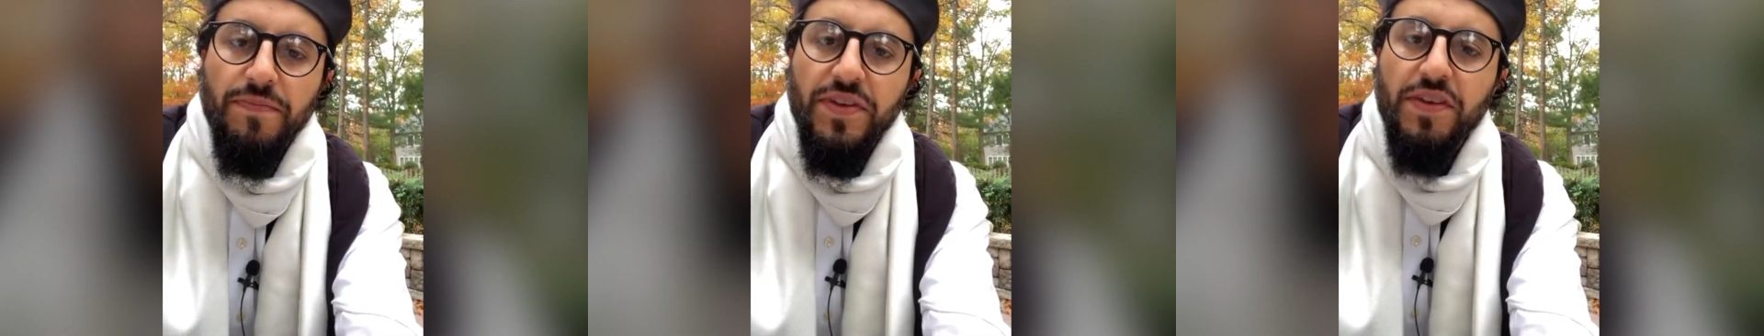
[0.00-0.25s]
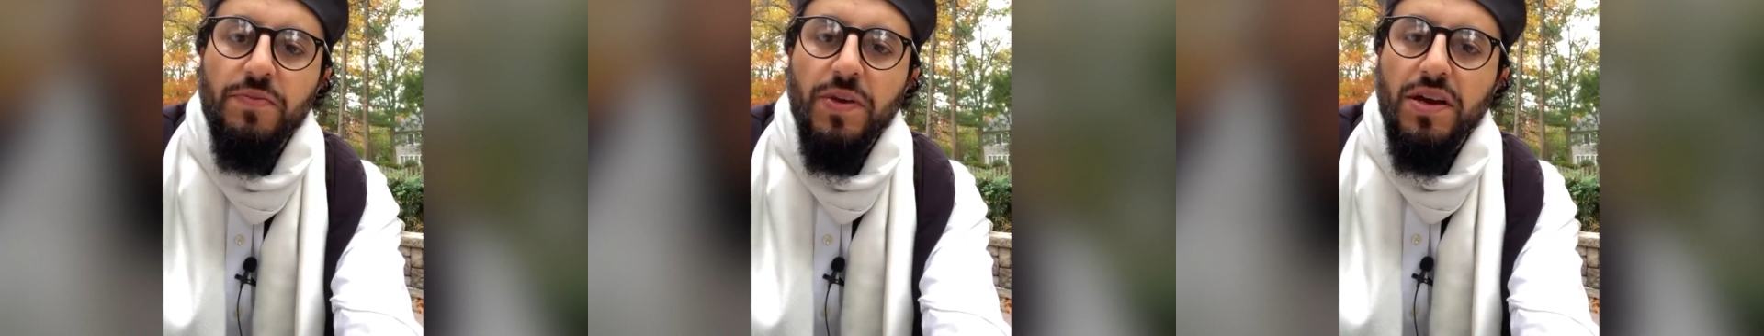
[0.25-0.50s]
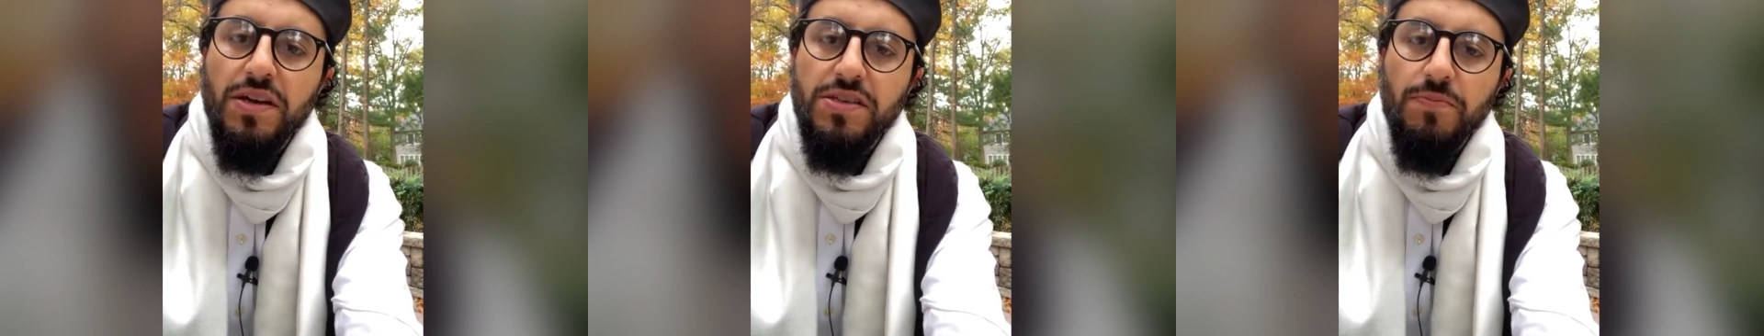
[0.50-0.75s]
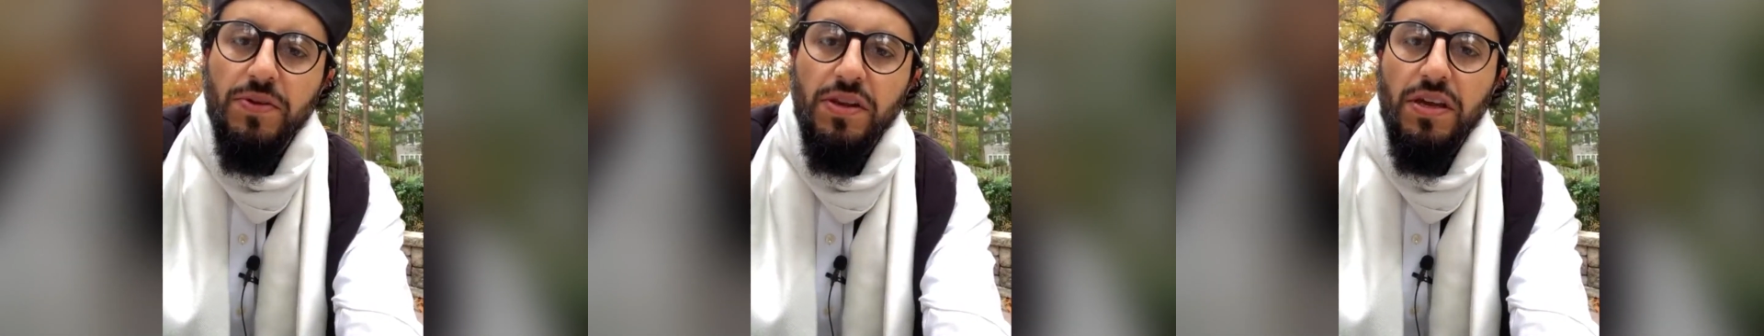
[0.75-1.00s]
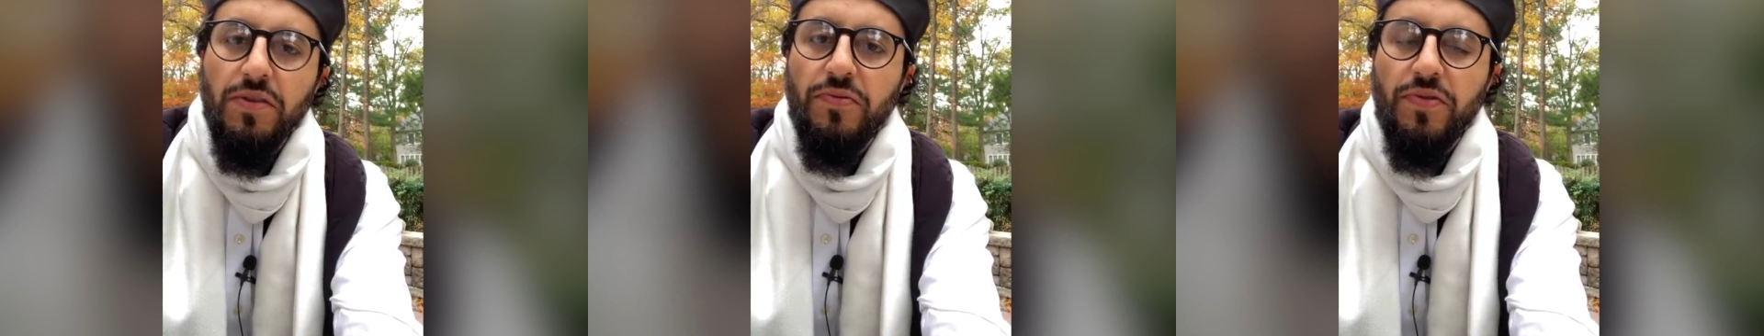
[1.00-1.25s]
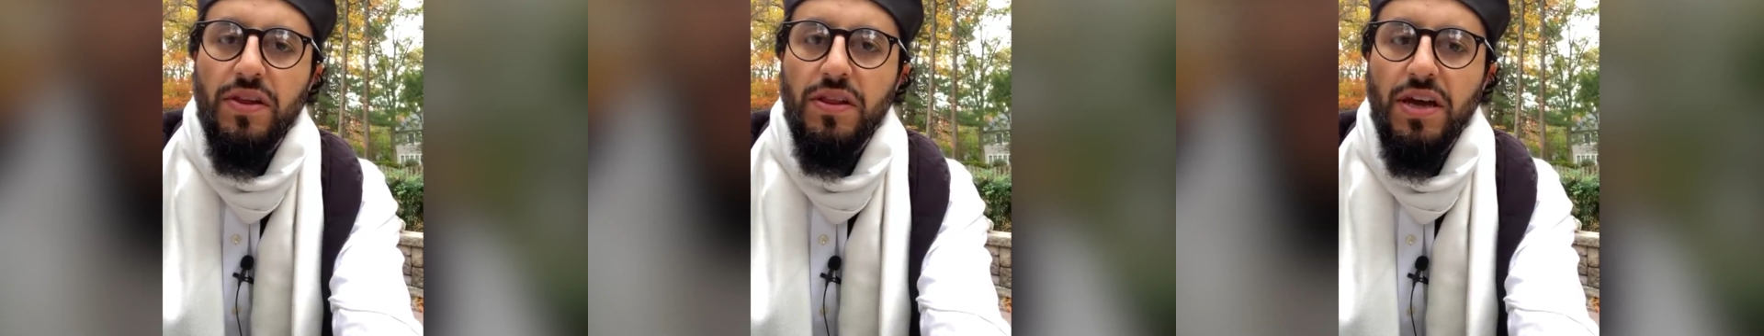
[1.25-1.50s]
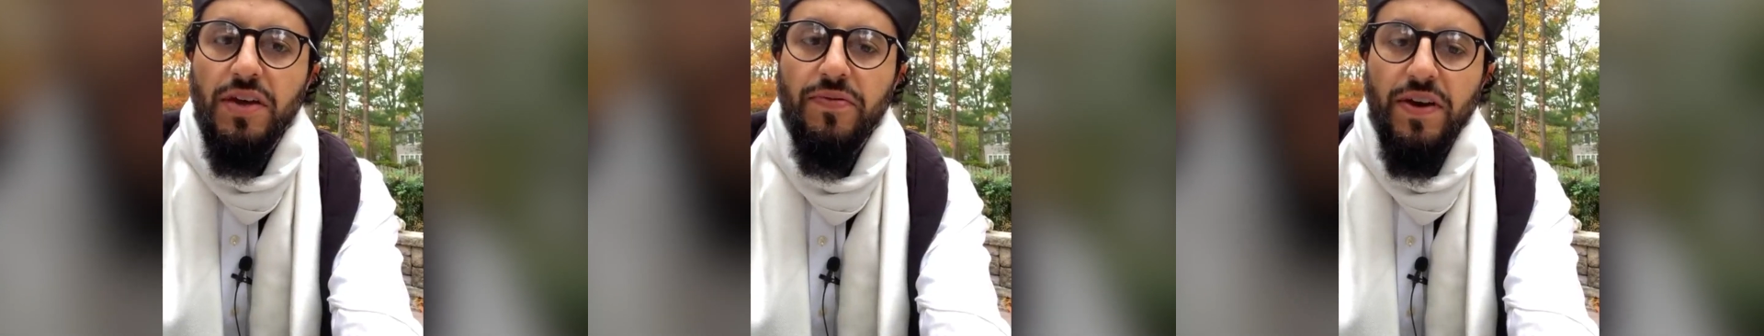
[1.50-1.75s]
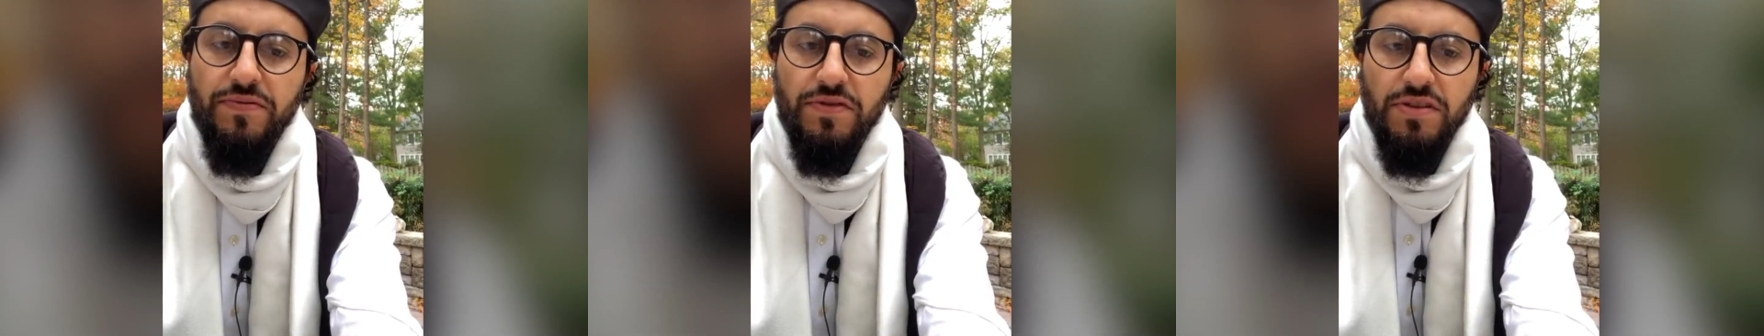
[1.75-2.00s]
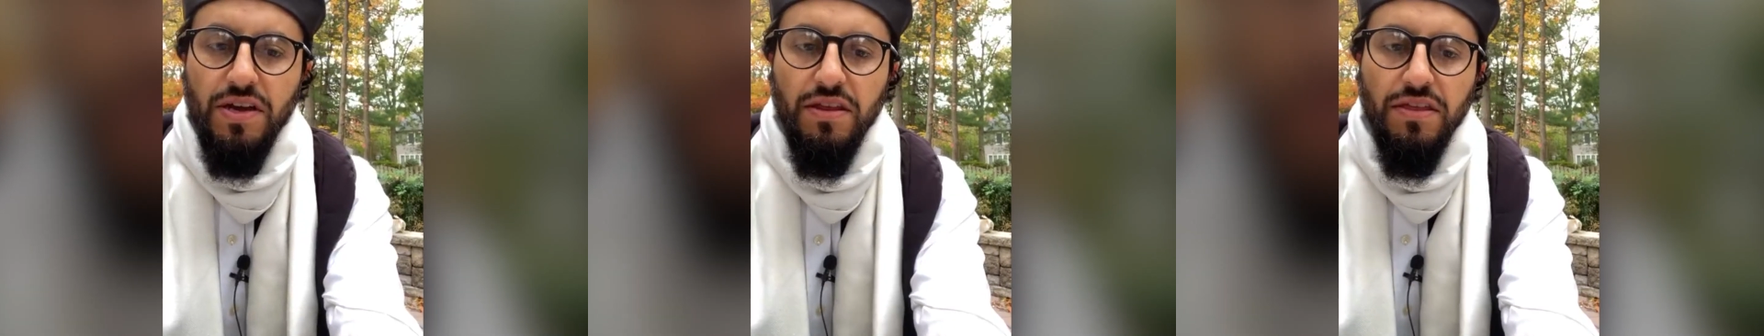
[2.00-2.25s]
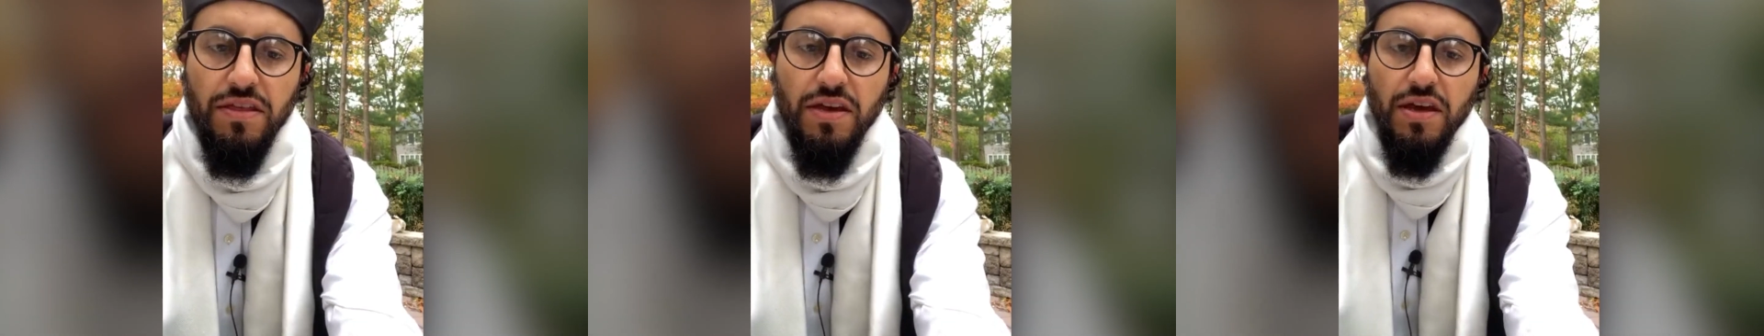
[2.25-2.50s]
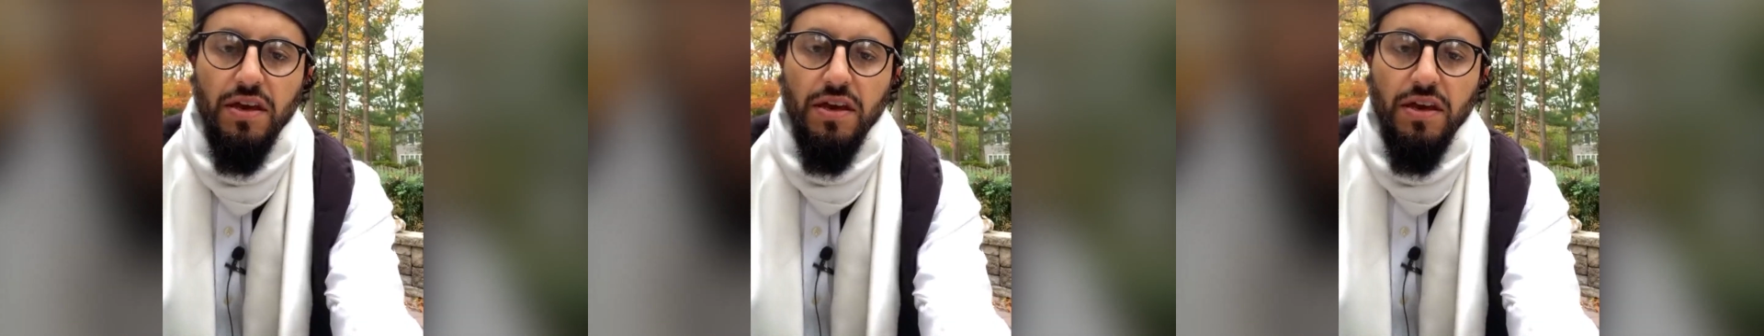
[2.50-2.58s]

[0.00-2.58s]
is because of belief in life after death.